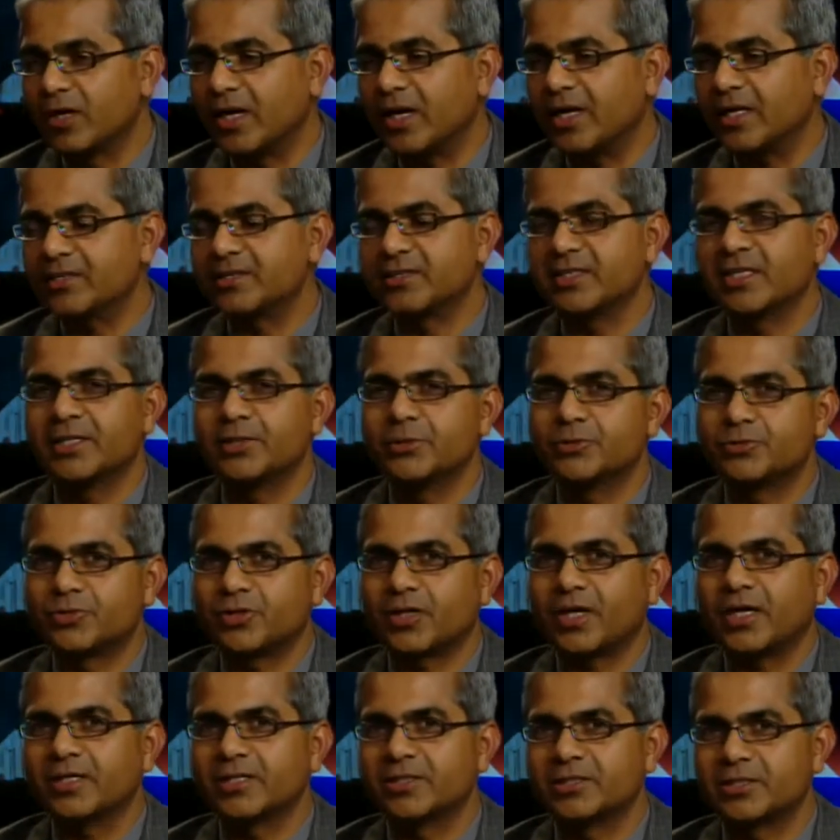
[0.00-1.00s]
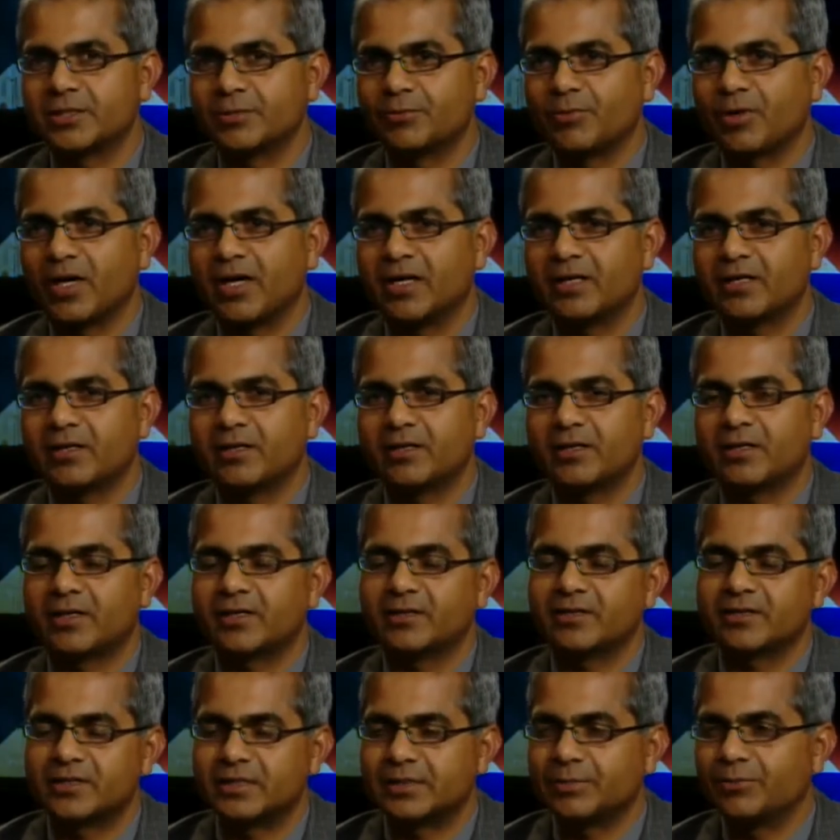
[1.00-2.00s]
Let us say you try the stimulator
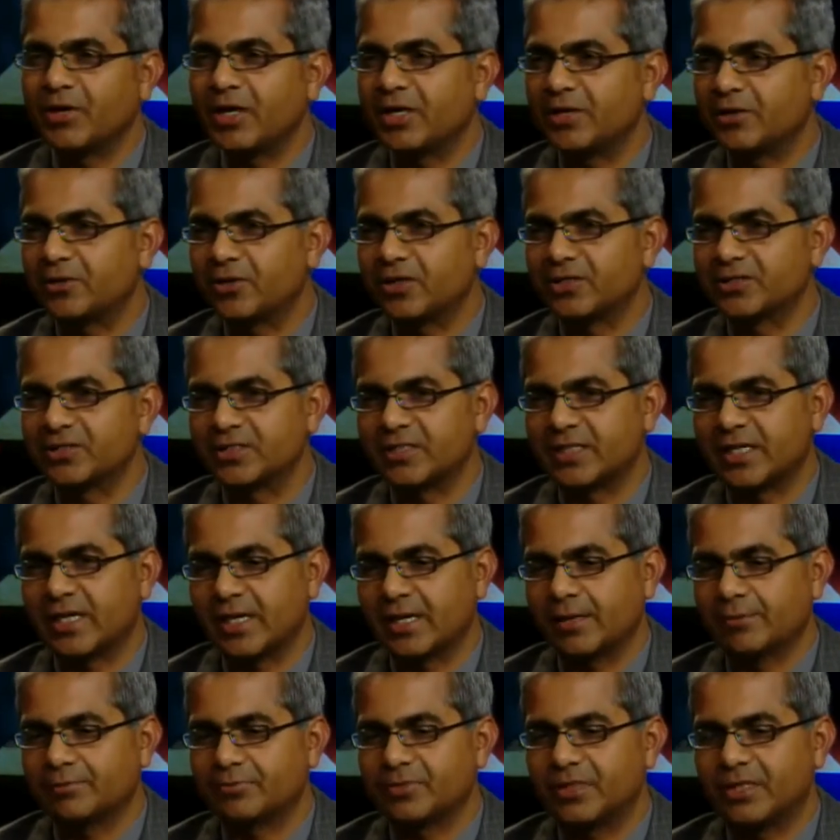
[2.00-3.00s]
and the stimulator doesn't help.